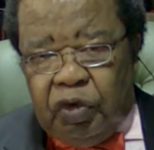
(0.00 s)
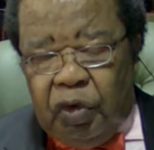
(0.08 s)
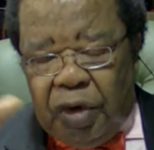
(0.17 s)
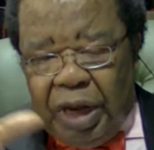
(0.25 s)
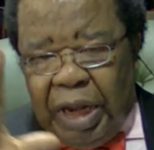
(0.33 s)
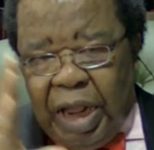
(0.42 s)

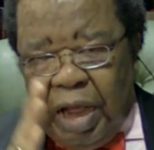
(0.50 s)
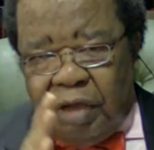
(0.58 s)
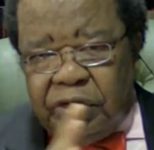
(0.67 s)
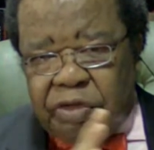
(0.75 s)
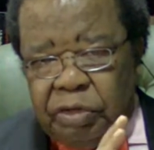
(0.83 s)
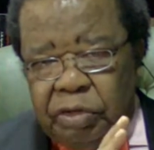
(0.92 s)
to
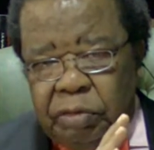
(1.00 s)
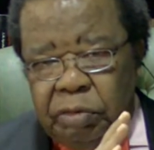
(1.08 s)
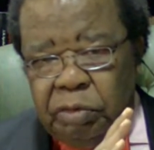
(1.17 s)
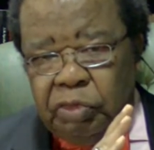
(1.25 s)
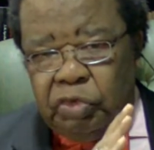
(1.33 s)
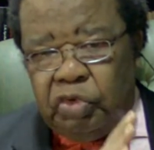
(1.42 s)
react
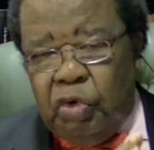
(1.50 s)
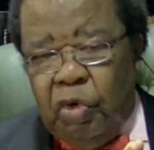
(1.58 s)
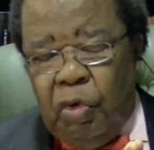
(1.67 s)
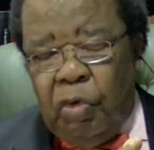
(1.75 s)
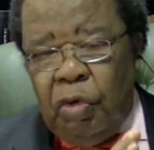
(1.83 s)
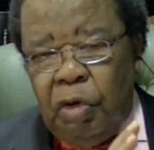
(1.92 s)

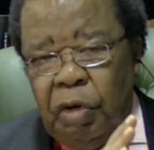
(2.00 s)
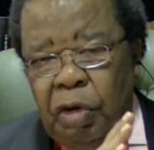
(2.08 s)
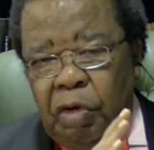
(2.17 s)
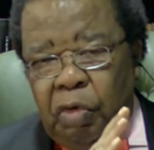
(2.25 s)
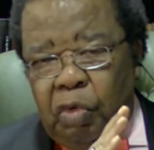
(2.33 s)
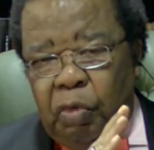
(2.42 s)
to
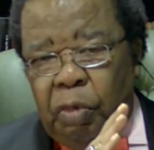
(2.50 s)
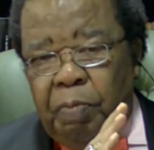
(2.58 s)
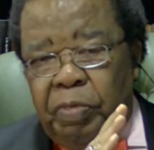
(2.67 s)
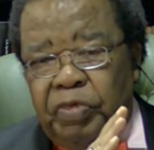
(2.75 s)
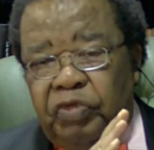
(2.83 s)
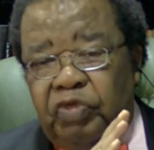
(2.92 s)

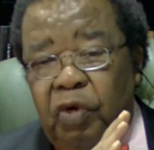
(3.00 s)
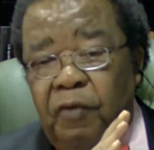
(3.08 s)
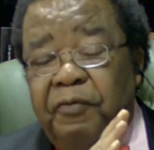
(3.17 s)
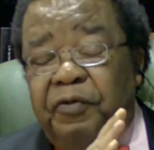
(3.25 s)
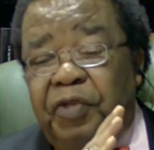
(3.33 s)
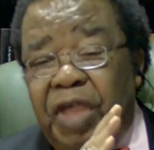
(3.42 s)

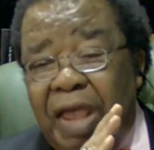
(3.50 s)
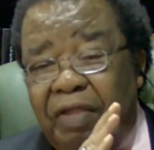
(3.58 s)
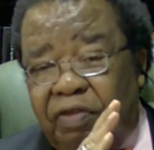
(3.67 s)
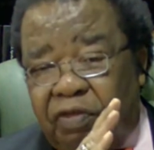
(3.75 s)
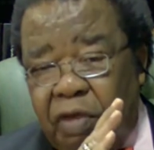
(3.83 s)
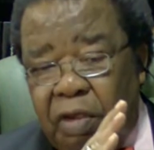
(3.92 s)

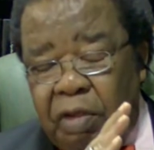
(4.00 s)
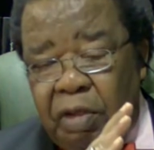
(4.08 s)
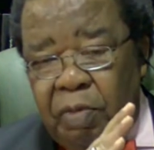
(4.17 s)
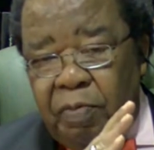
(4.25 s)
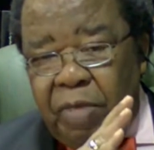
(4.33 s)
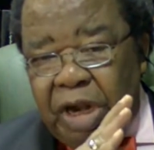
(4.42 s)
Soviet
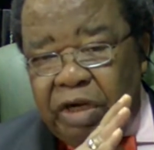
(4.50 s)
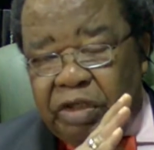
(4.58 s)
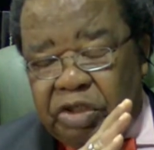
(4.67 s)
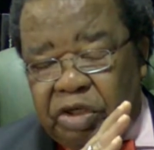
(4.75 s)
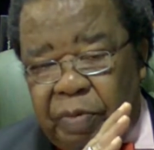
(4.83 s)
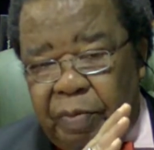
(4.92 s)

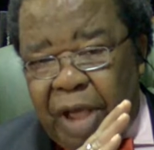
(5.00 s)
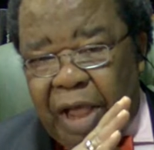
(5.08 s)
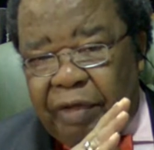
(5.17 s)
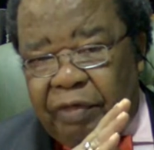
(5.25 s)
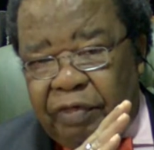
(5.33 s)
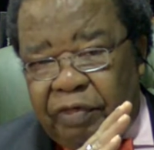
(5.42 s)
military
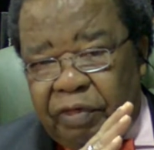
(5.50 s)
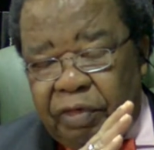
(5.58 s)
might